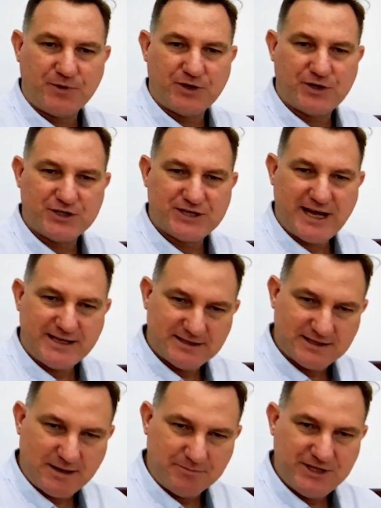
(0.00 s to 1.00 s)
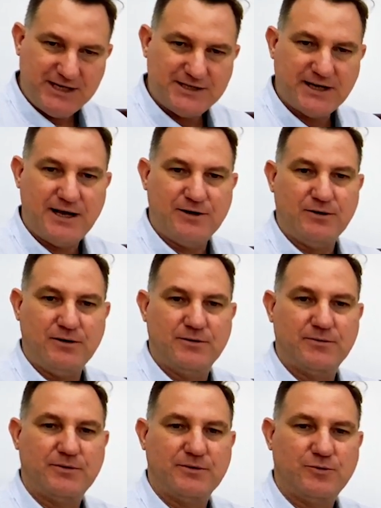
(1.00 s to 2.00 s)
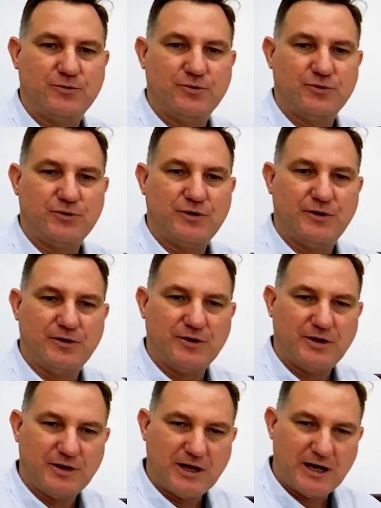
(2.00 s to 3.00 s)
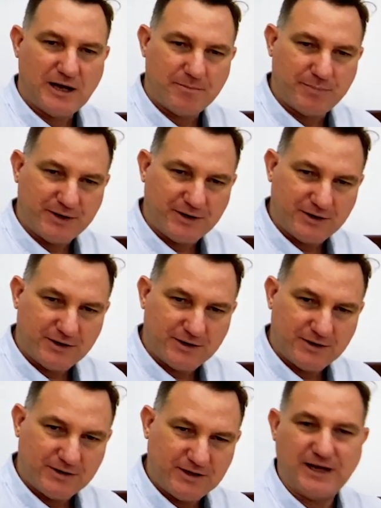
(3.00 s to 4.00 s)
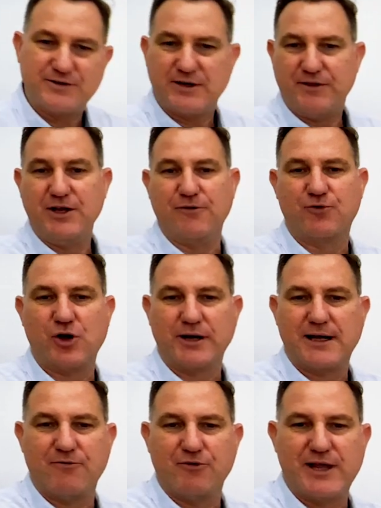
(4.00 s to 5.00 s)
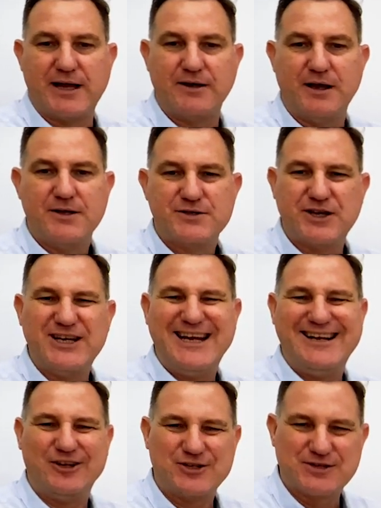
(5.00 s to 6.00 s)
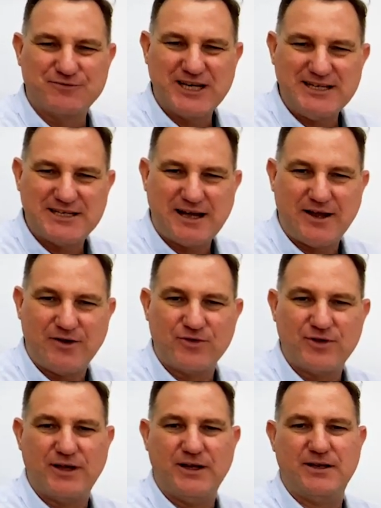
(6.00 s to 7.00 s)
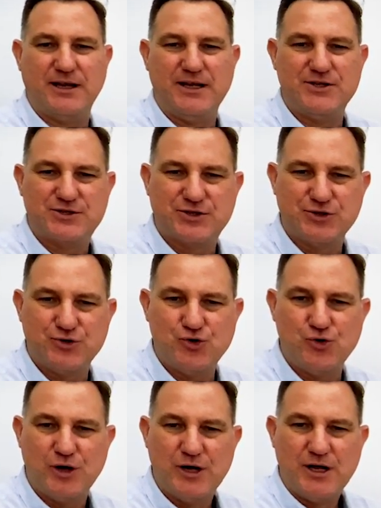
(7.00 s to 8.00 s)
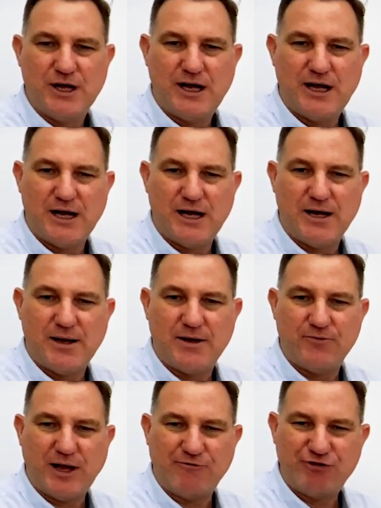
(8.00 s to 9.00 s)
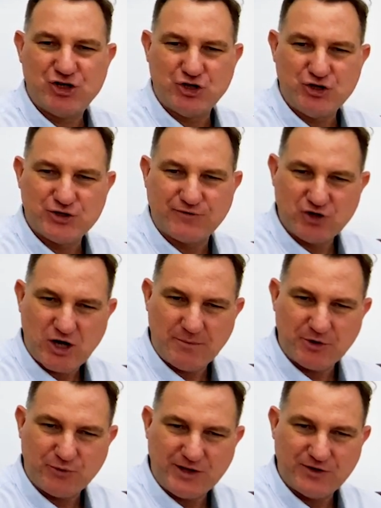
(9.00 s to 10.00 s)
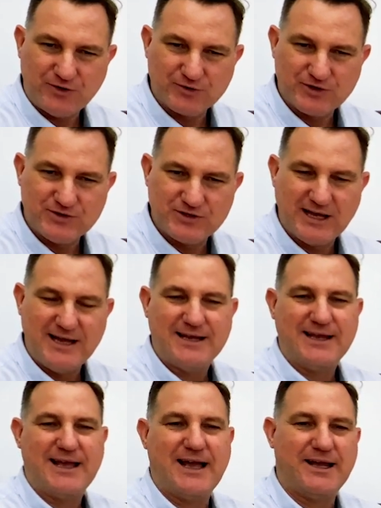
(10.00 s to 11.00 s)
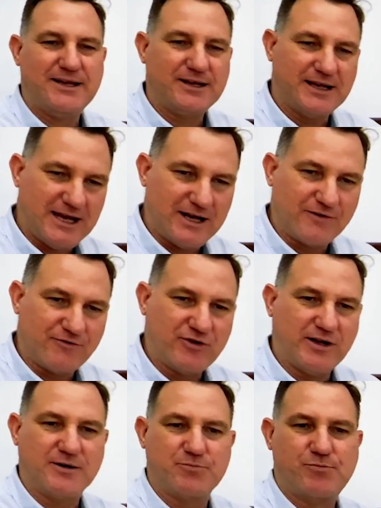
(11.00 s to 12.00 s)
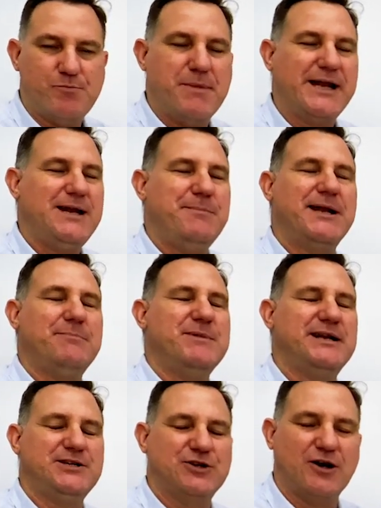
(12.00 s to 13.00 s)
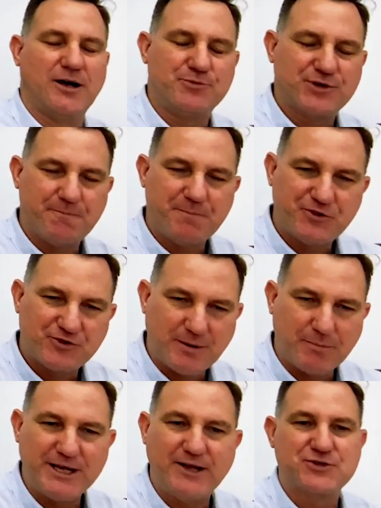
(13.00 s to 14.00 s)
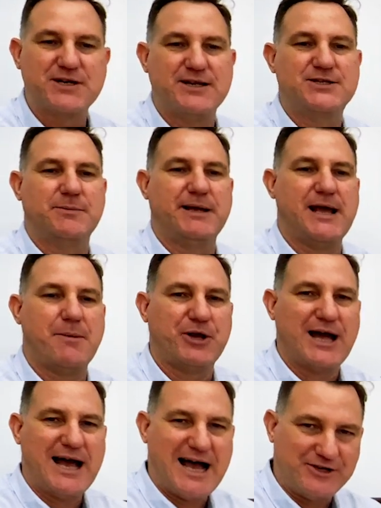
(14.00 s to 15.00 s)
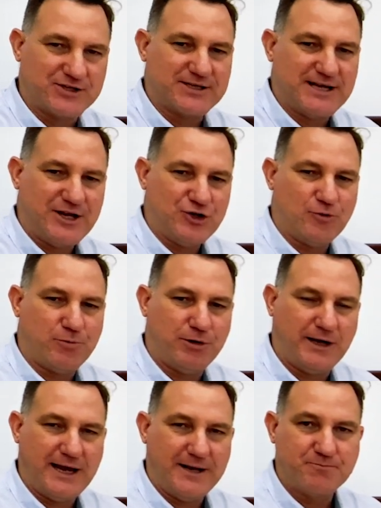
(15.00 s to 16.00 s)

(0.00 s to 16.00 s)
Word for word: contains some detail, but yes, I think I've kind of covered that. So you need lots of details. It needs to efficient use of time and resources. And again, I've said it many, many, many times, somebody else needs to be able to understand your plan.